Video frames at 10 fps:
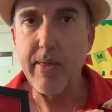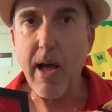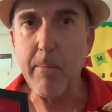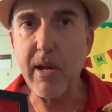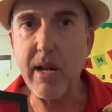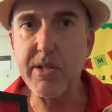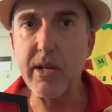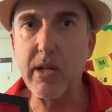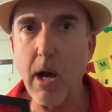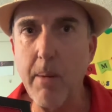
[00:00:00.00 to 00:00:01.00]
That means
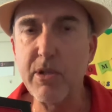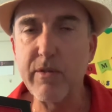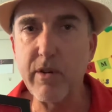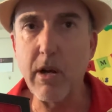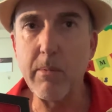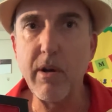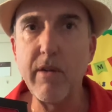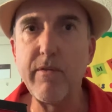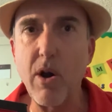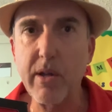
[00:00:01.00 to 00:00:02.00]
it comes from
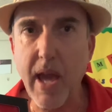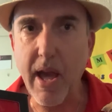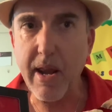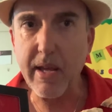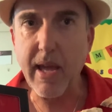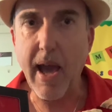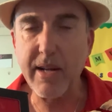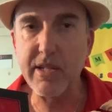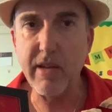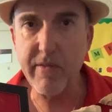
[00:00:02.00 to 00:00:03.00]
volcanic
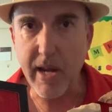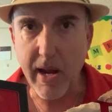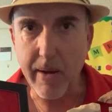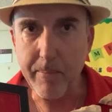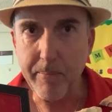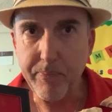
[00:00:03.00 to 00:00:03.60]
activity.